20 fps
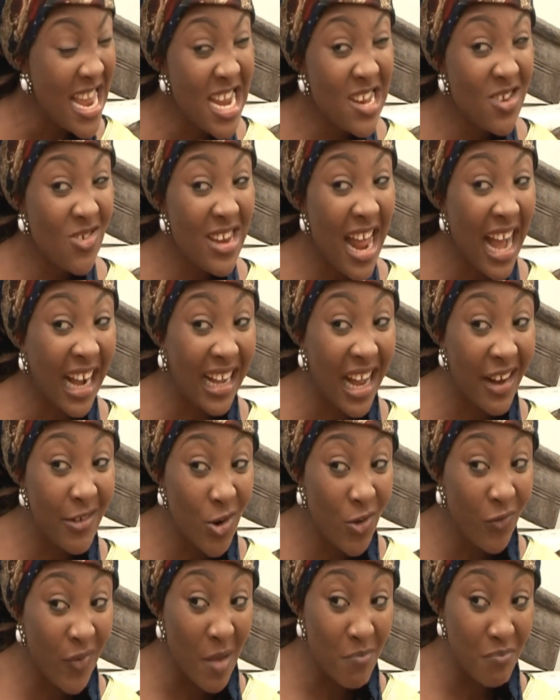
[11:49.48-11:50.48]
You know that
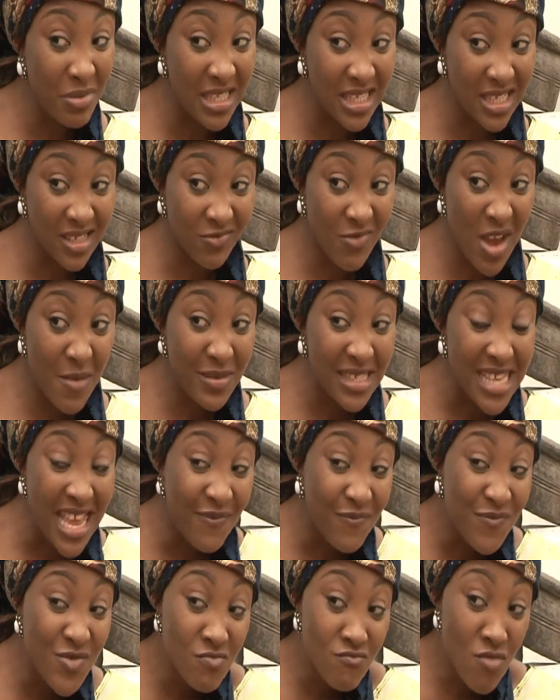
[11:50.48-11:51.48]
carryover beating? Where be say
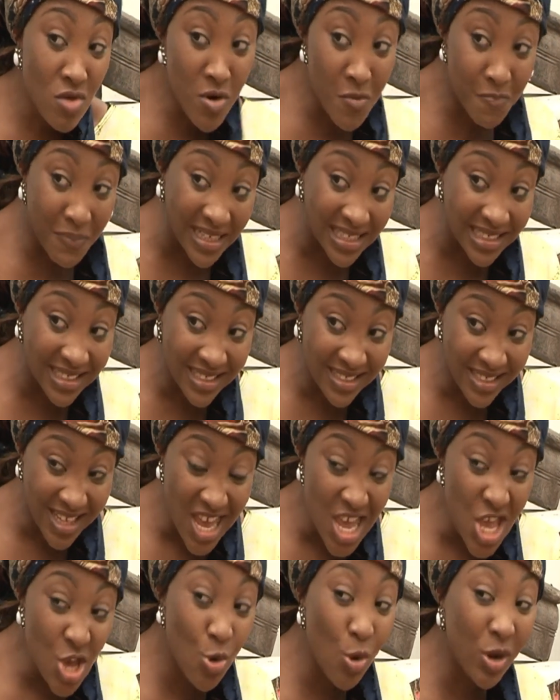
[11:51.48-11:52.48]
if you bubble person,
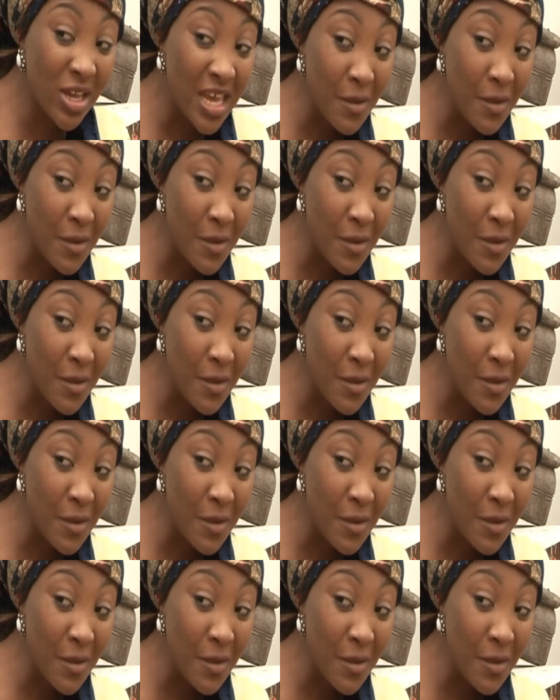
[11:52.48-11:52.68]
you go